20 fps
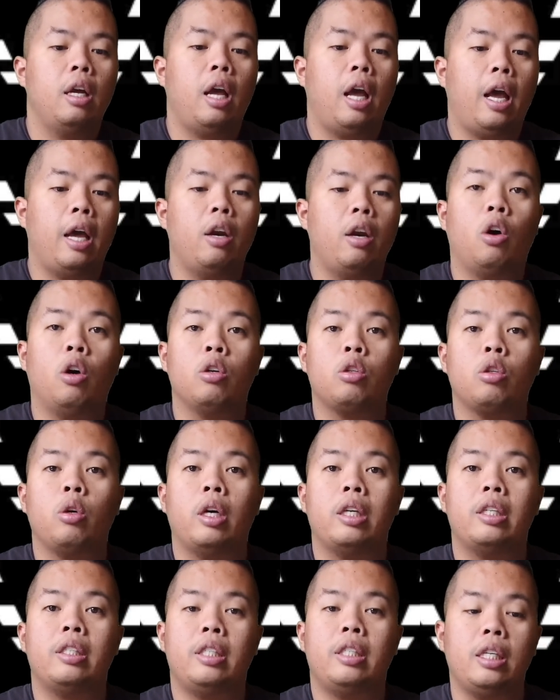and also
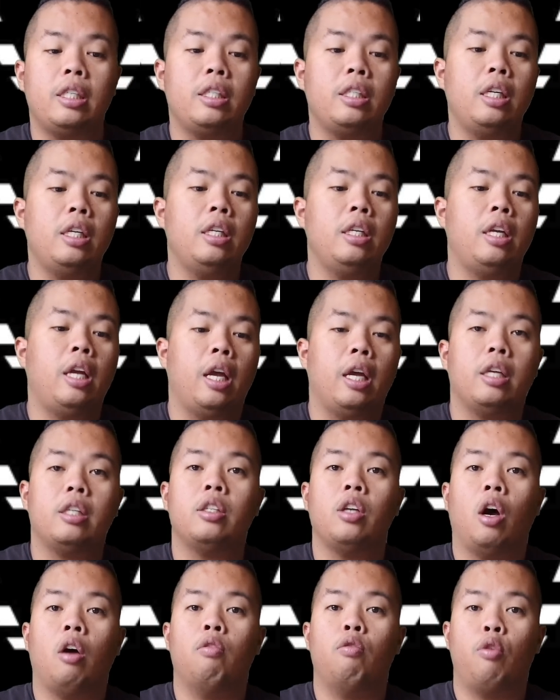a 16 gigs
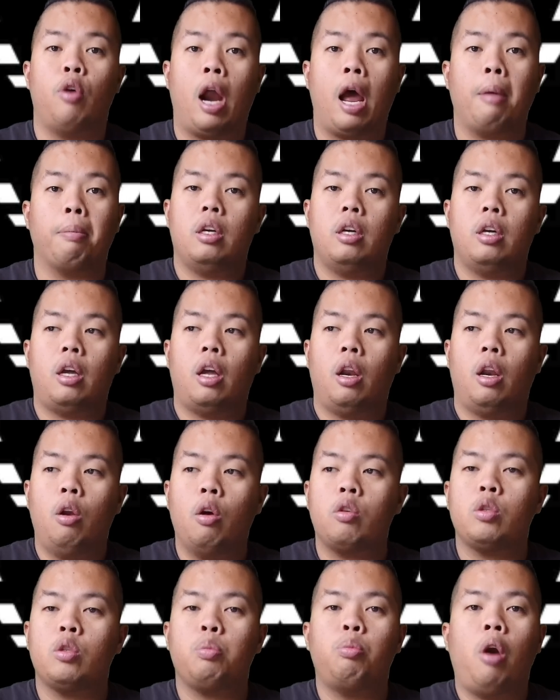of RAM. It
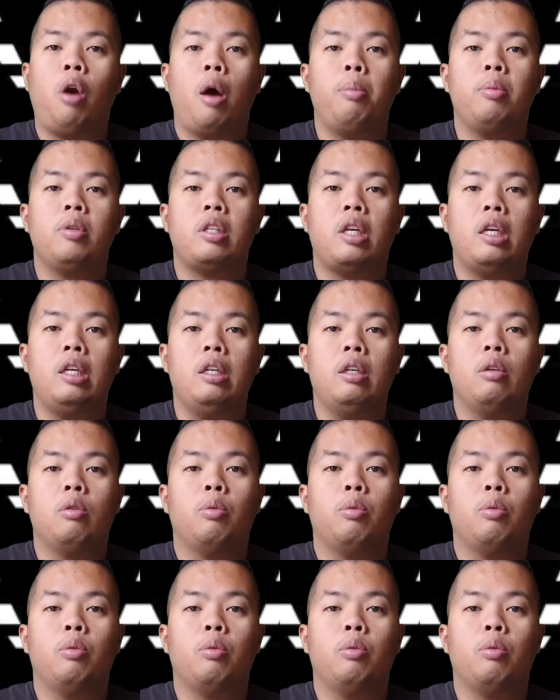looks promising.